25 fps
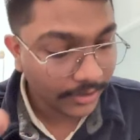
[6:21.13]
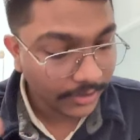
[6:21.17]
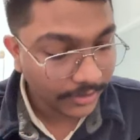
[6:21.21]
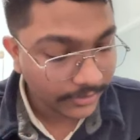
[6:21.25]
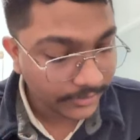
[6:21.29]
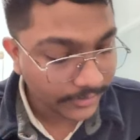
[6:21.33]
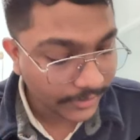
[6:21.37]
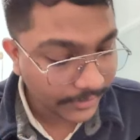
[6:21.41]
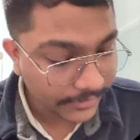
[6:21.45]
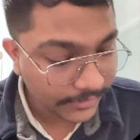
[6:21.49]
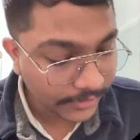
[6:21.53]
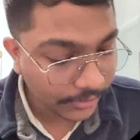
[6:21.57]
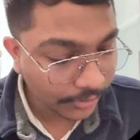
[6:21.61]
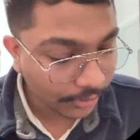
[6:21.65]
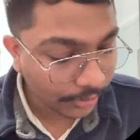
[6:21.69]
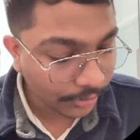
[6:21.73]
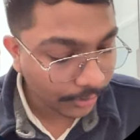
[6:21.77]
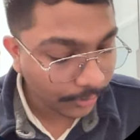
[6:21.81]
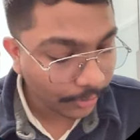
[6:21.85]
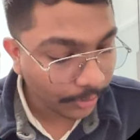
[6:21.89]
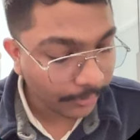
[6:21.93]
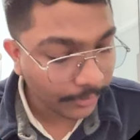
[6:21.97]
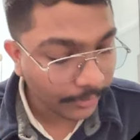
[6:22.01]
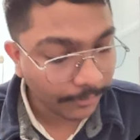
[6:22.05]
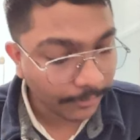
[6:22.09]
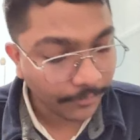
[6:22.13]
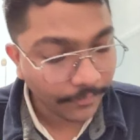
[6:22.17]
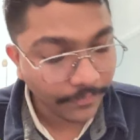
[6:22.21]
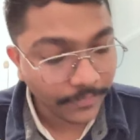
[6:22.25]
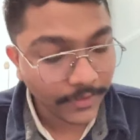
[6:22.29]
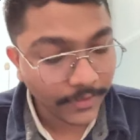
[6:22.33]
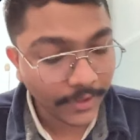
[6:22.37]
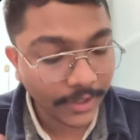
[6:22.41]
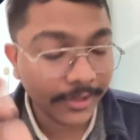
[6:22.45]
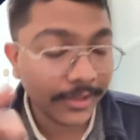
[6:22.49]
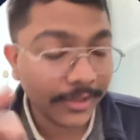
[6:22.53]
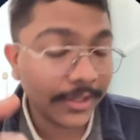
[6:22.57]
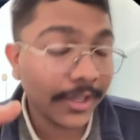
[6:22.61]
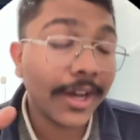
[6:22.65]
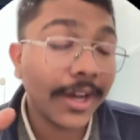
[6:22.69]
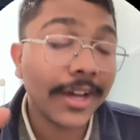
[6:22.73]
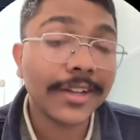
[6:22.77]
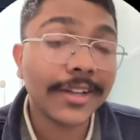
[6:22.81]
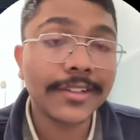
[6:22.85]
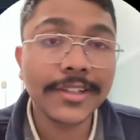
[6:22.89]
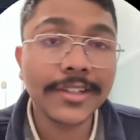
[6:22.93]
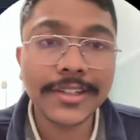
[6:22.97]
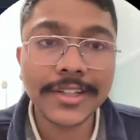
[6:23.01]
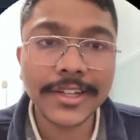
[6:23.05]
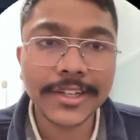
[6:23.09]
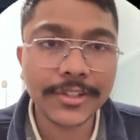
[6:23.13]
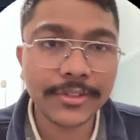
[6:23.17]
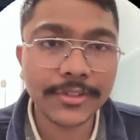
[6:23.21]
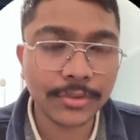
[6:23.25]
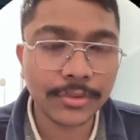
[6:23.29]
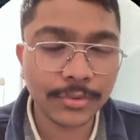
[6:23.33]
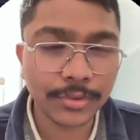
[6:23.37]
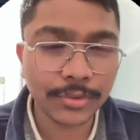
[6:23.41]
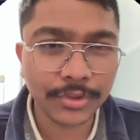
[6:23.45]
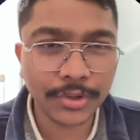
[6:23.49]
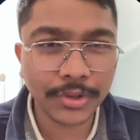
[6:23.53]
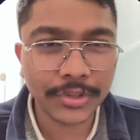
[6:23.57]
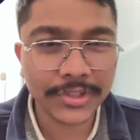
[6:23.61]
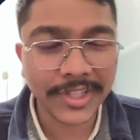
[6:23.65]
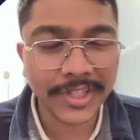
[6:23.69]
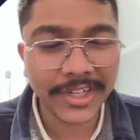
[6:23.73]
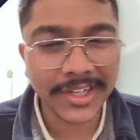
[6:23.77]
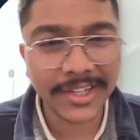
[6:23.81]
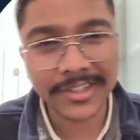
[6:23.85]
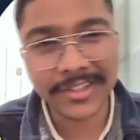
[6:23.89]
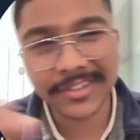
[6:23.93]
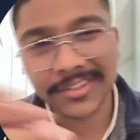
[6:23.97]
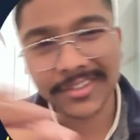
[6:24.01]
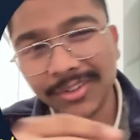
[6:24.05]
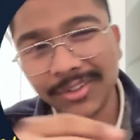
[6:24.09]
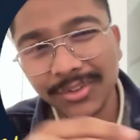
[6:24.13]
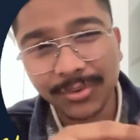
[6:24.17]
That's the whole problem. And the RCA, that is root cause analysis.